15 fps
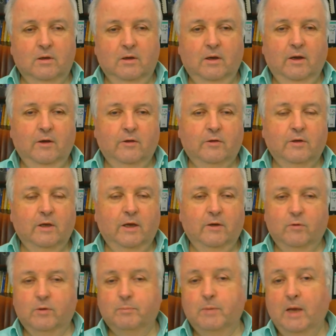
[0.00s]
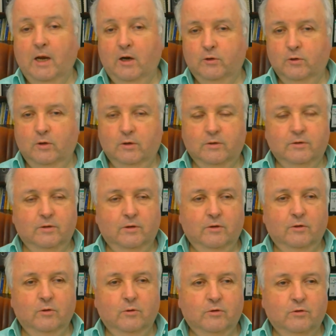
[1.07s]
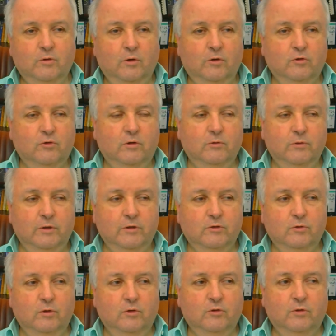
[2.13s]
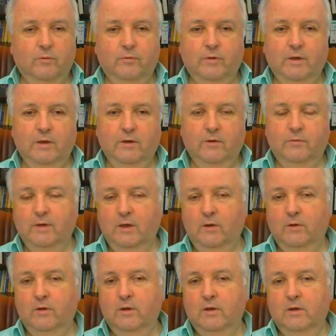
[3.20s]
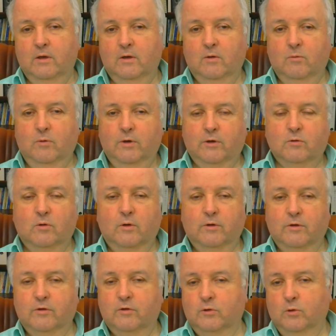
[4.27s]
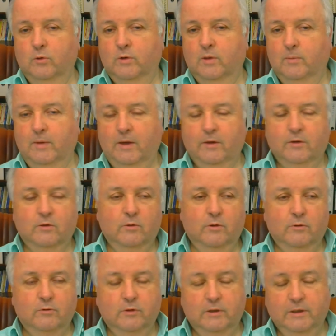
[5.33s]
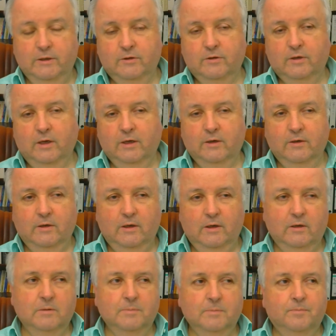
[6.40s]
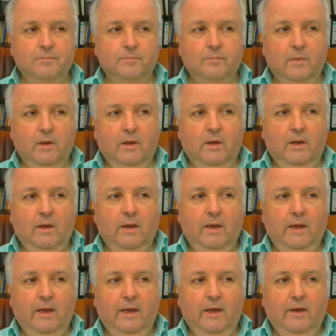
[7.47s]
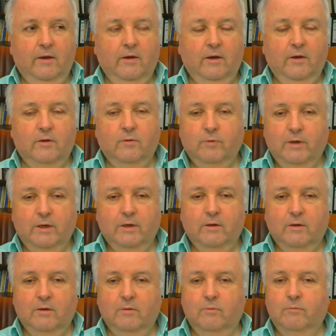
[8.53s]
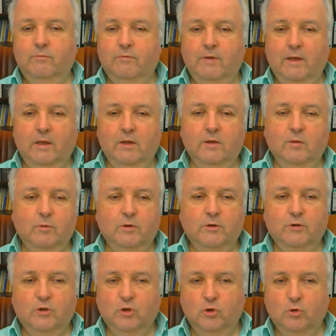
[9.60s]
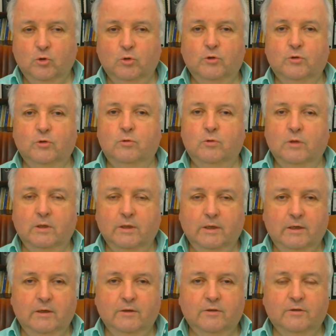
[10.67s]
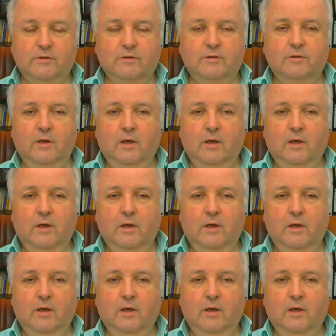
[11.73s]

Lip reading: It's kind of a paradox, and so I searched and researched the field and found what is called the Sedona method, or the release technique. And it's a very valuable tool to release